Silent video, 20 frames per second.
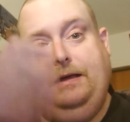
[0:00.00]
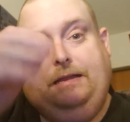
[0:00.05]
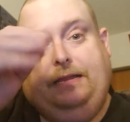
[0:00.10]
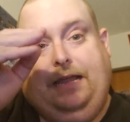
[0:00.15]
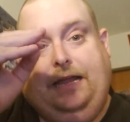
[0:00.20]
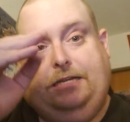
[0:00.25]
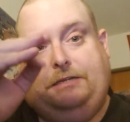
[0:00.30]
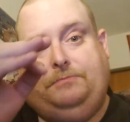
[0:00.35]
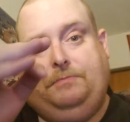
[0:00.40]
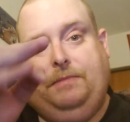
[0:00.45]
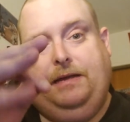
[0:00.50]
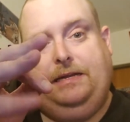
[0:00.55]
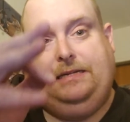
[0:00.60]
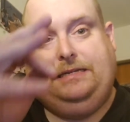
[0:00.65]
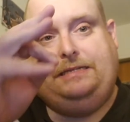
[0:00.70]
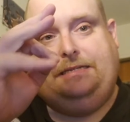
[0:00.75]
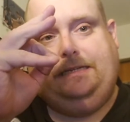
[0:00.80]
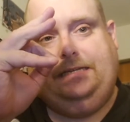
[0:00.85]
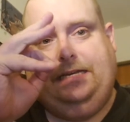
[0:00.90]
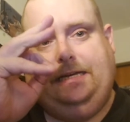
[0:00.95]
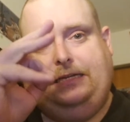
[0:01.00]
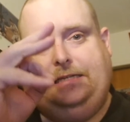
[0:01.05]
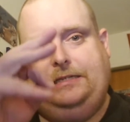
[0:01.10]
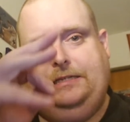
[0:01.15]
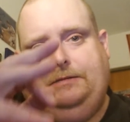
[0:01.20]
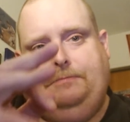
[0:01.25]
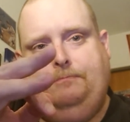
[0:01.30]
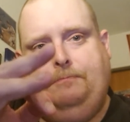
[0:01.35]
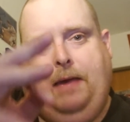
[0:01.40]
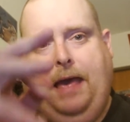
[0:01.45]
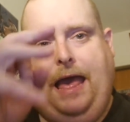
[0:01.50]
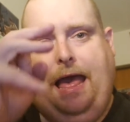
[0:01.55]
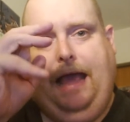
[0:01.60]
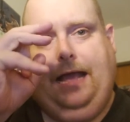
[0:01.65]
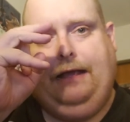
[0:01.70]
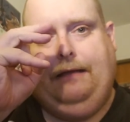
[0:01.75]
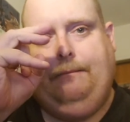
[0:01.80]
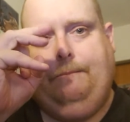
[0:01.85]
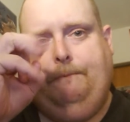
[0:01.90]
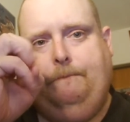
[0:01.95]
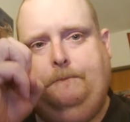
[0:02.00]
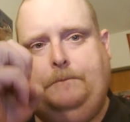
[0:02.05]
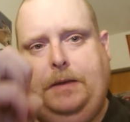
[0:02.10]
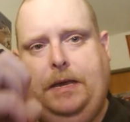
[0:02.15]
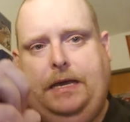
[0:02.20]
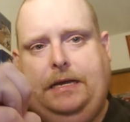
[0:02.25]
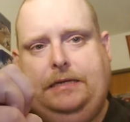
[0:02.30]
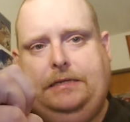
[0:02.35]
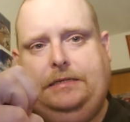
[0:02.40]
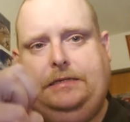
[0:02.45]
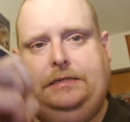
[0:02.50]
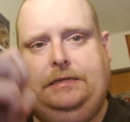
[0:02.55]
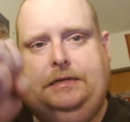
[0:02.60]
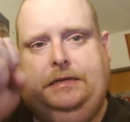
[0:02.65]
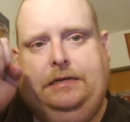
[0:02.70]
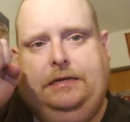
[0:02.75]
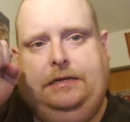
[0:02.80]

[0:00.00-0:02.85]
That's my six-pack picks.